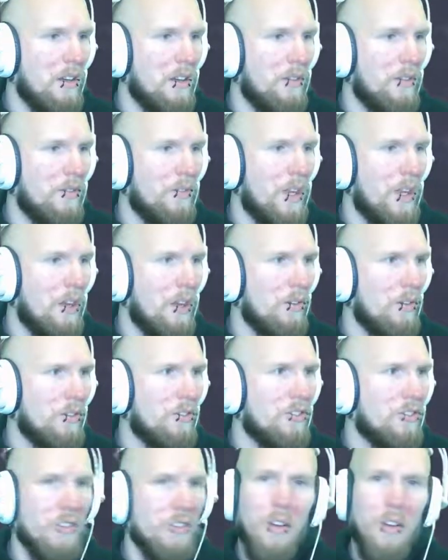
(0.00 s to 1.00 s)
video.
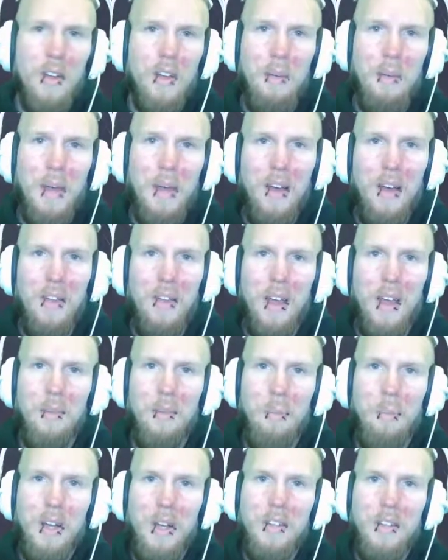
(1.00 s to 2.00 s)
Sorry about that.
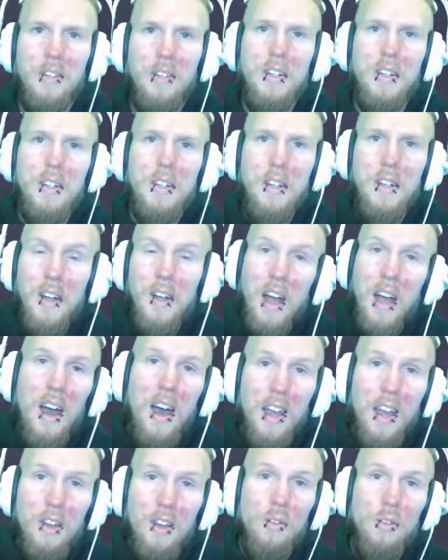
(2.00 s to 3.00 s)
But
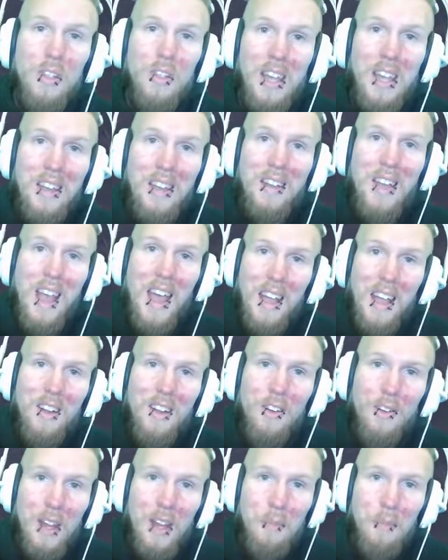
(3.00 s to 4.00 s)
I don't get
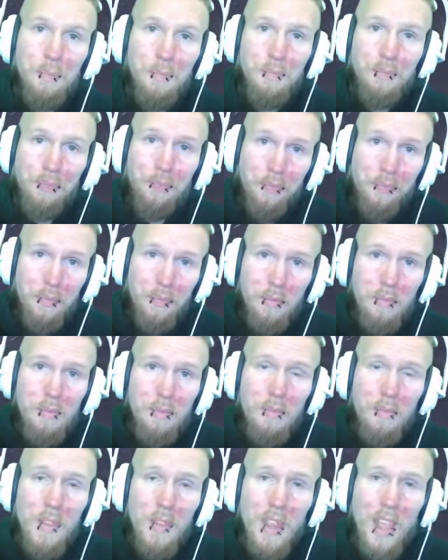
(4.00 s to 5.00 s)
angry
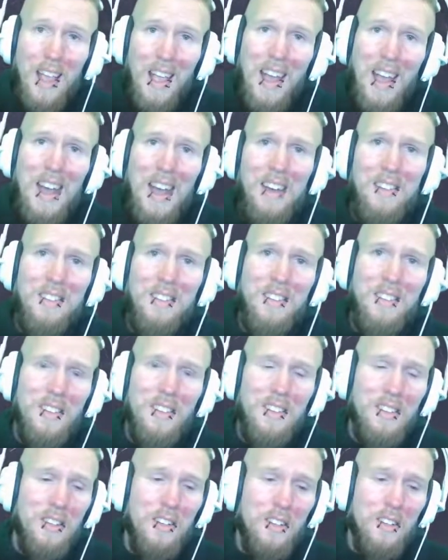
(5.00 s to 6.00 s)
at
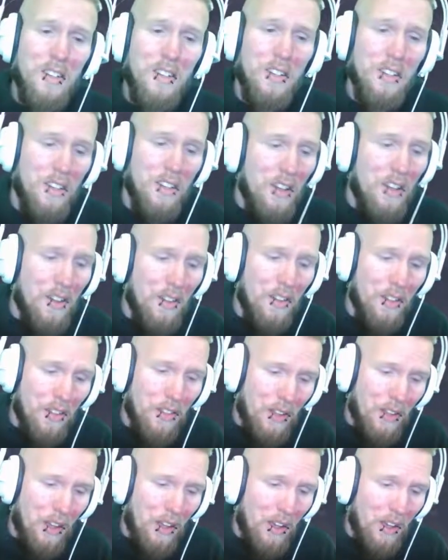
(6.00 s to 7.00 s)

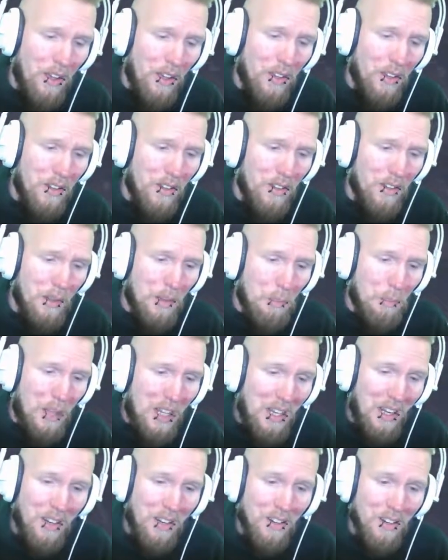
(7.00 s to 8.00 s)
the meat
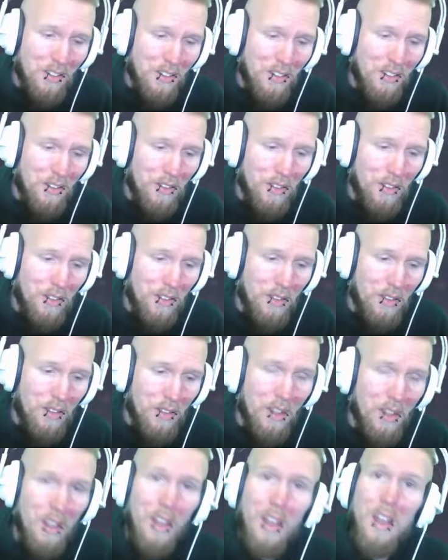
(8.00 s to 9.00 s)
eaters,
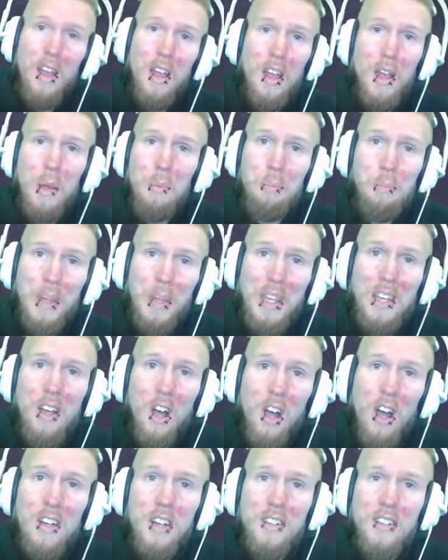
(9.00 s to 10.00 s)

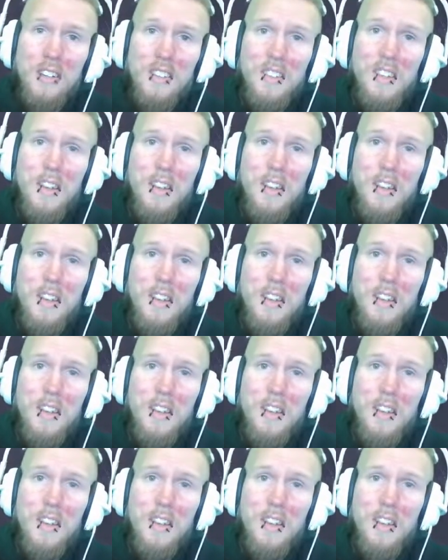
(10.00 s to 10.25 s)
because